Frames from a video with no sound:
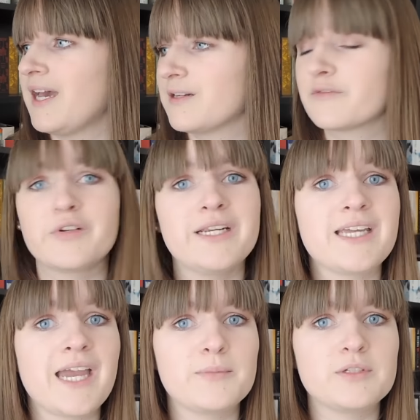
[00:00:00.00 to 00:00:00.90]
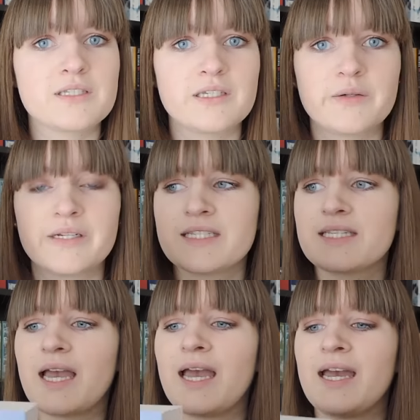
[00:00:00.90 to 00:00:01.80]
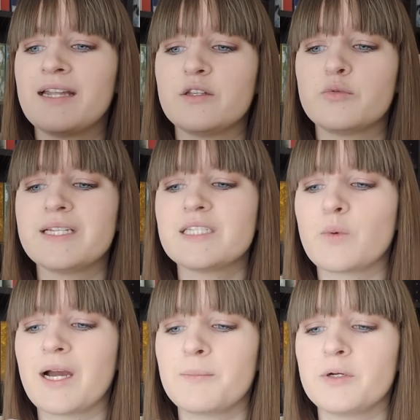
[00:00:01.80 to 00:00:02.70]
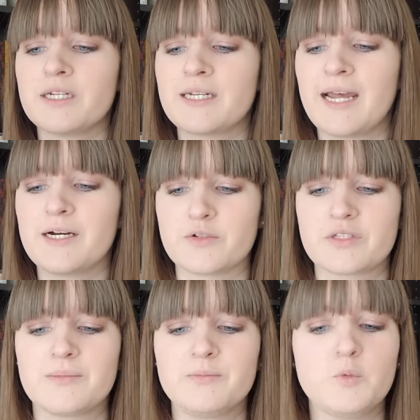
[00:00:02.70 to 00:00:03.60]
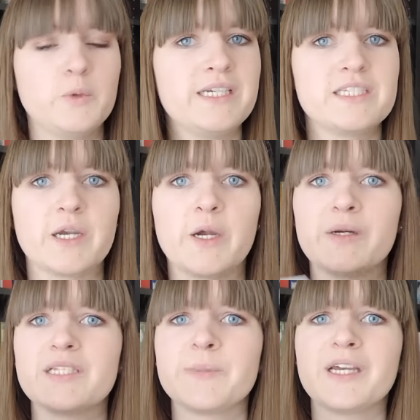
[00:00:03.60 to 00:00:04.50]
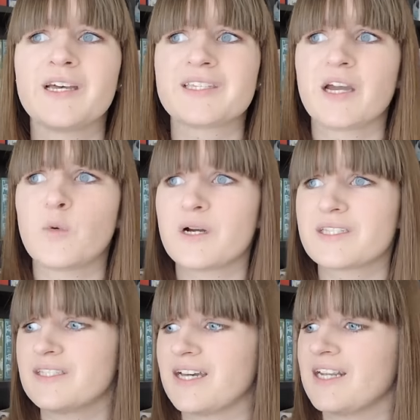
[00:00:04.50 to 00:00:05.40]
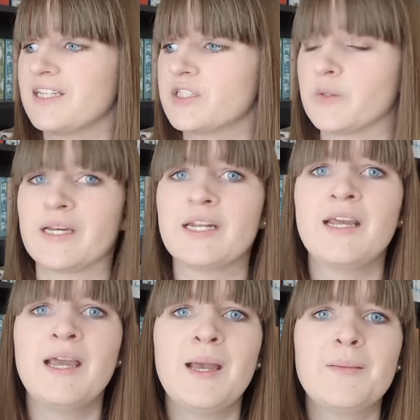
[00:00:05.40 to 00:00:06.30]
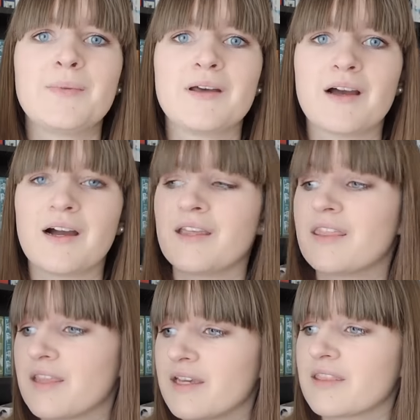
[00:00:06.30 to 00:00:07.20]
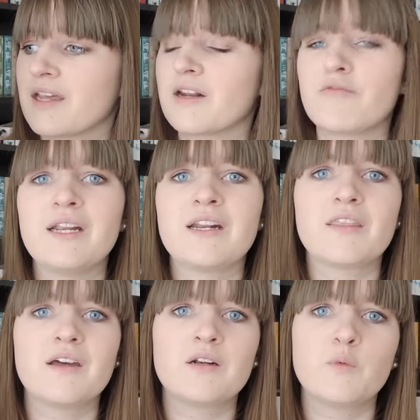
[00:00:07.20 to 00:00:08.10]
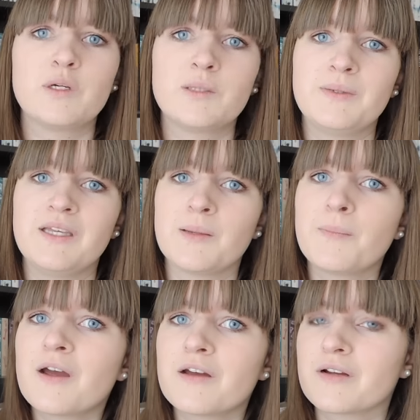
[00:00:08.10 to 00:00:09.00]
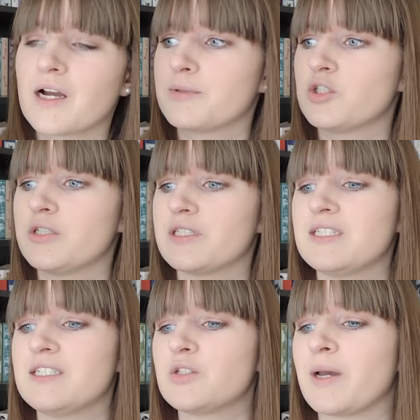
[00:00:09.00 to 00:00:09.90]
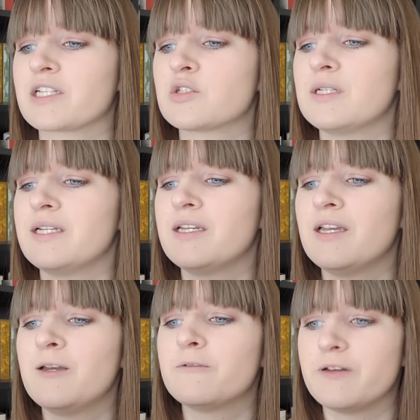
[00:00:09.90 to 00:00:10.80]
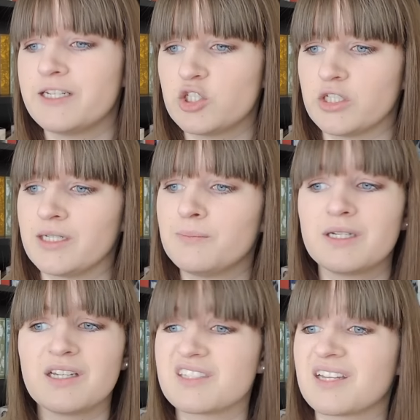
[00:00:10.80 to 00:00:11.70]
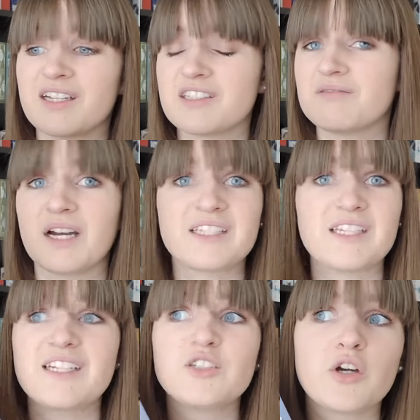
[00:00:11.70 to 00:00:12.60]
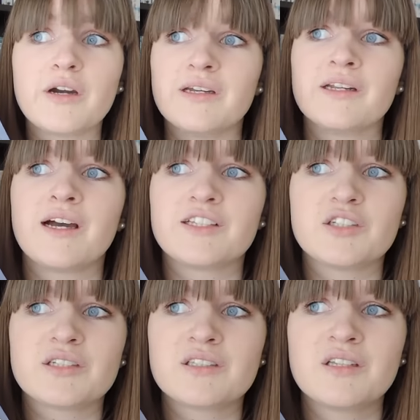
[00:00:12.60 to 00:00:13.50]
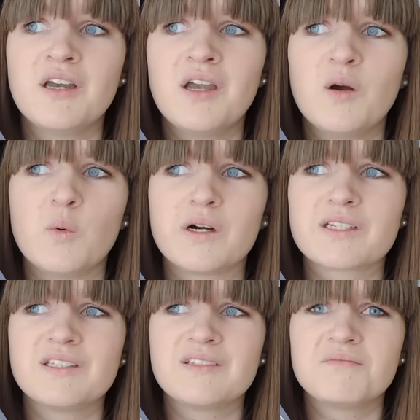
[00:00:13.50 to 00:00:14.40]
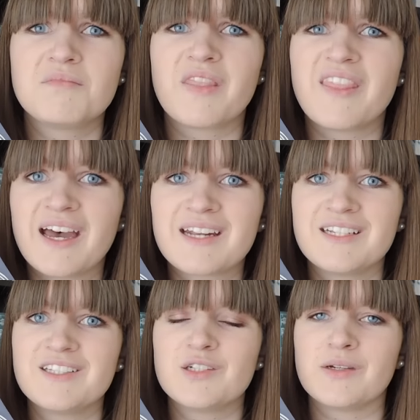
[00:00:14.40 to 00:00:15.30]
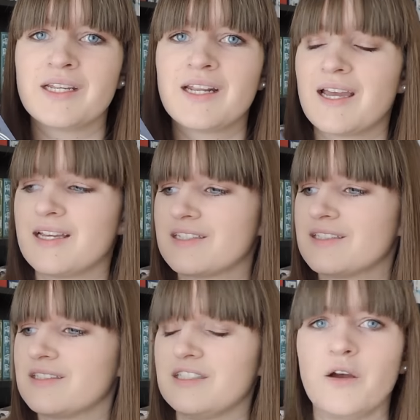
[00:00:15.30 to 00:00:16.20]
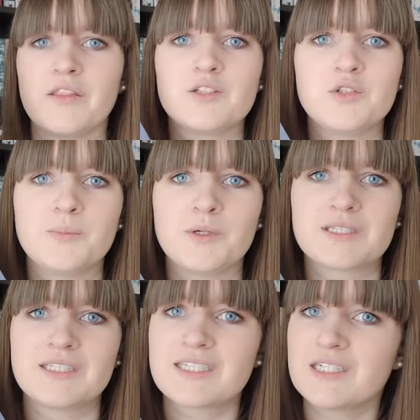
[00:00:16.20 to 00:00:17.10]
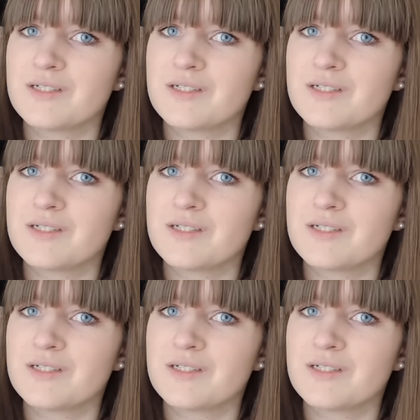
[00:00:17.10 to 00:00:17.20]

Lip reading: Anne of Green Gables series. And the reason why I put it down some weeks ago is because I wasn't that into it. But I think that a readathon will be the perfect opportunity to actually finish it because I did enjoy it, I just wasn't that into it as the other two books in the